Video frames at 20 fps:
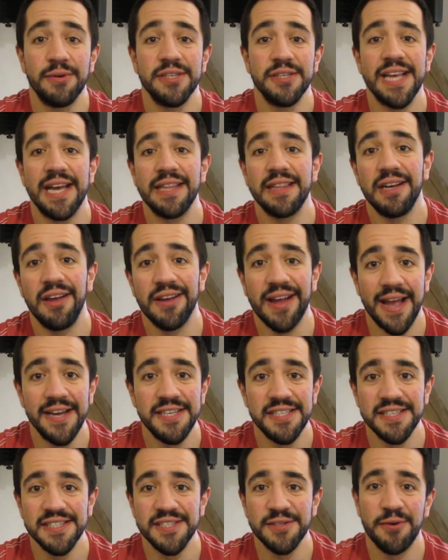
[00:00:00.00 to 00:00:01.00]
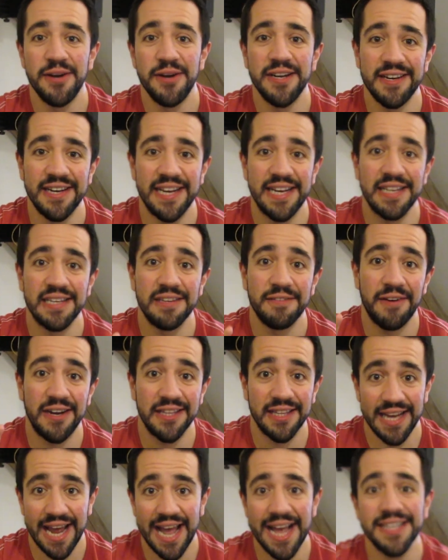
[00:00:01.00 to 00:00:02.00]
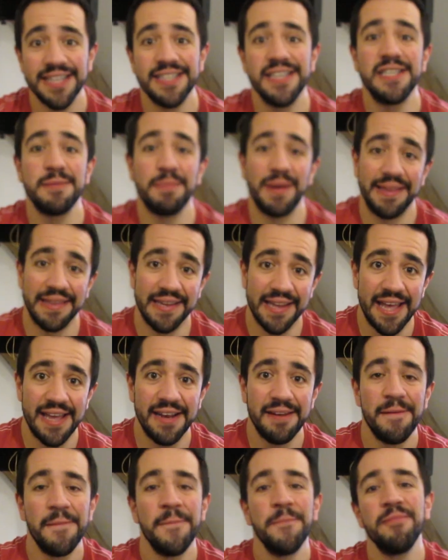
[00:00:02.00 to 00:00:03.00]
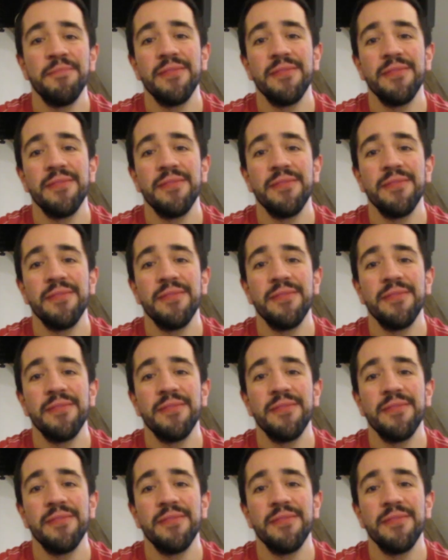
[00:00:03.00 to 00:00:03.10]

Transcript: once I had the location sorted, I needed to find an actor to play the kid.